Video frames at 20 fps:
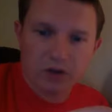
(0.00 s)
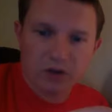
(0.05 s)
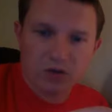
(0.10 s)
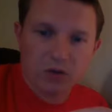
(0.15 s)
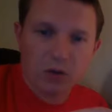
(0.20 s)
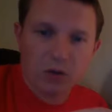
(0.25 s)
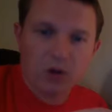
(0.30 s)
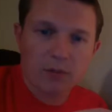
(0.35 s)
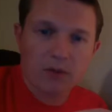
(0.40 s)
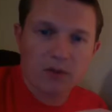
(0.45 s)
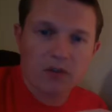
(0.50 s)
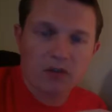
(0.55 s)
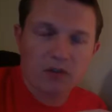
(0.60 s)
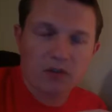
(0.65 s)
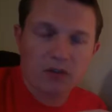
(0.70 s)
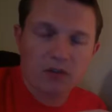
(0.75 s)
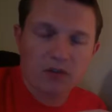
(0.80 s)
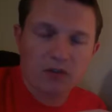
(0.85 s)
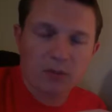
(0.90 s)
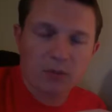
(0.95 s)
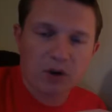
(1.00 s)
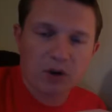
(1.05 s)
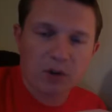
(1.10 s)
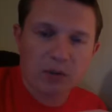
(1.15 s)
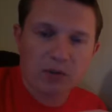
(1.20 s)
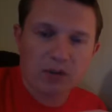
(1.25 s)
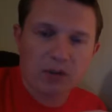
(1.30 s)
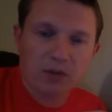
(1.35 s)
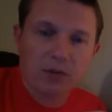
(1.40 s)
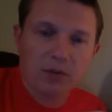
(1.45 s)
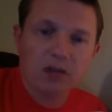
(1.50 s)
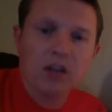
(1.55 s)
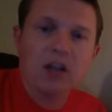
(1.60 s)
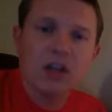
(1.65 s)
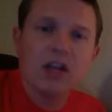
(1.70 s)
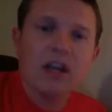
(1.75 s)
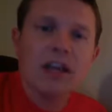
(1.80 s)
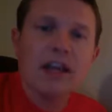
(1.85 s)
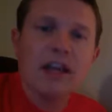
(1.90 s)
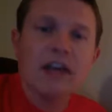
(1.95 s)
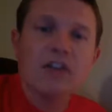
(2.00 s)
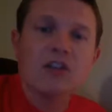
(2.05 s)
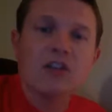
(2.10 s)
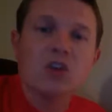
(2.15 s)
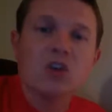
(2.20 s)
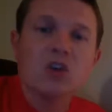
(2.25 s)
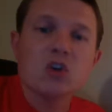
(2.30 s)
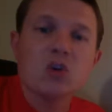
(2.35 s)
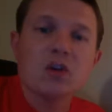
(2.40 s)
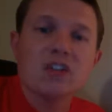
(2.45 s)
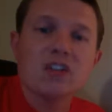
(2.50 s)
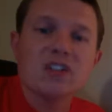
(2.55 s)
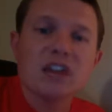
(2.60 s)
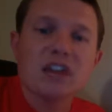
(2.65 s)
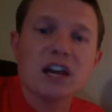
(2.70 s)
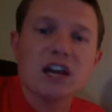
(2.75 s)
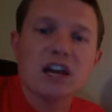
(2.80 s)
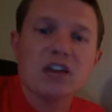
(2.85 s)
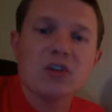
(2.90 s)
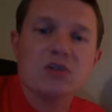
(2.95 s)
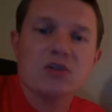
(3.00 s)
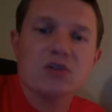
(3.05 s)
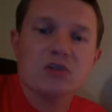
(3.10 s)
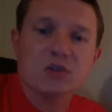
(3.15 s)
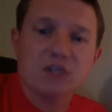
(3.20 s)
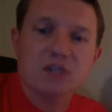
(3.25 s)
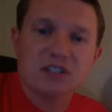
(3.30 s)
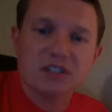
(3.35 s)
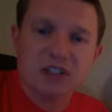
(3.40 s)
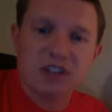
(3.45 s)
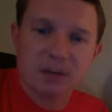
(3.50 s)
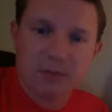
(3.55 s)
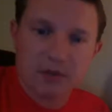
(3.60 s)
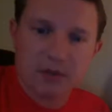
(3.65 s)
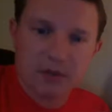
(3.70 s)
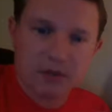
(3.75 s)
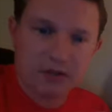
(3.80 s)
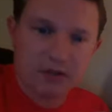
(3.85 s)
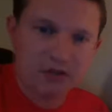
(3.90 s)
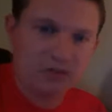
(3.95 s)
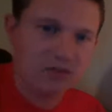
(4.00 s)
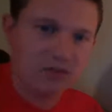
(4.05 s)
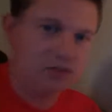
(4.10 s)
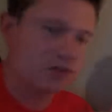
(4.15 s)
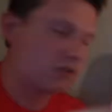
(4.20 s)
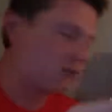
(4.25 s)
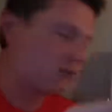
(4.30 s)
So you want to make sure you have your proper label. And the units I used was centimeters.